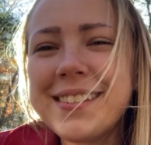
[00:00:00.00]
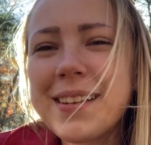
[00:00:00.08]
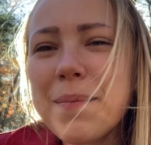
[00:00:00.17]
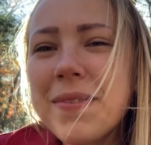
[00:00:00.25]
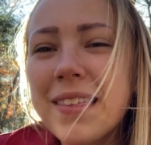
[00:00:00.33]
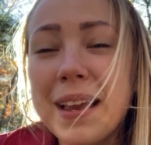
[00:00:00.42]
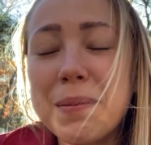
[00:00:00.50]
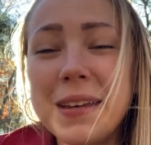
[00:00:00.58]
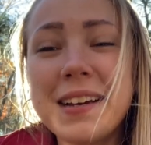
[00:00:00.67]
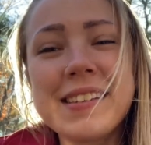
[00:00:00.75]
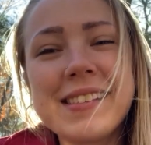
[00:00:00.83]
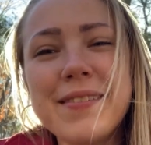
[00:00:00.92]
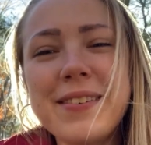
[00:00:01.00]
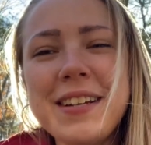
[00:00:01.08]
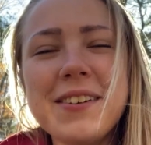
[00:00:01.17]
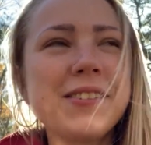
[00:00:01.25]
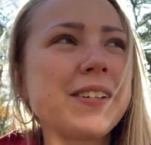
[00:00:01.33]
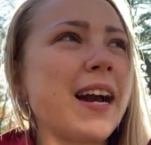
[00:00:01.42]
something, because the
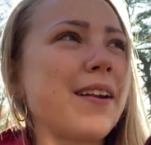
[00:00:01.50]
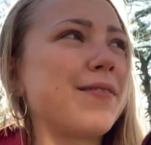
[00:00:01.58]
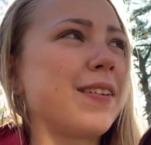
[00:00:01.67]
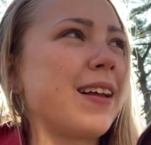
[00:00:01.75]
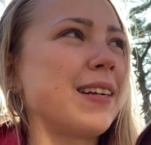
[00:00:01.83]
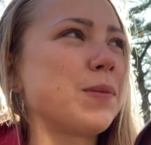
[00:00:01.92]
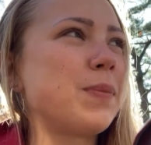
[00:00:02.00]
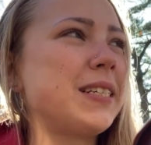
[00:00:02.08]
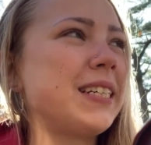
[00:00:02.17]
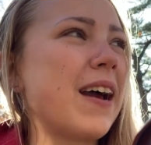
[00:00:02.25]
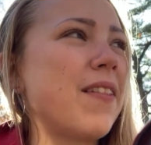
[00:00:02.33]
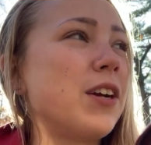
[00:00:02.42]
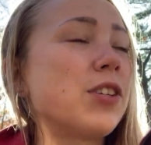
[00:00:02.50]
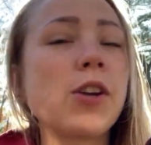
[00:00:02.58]
videos are kind of a lot to put together.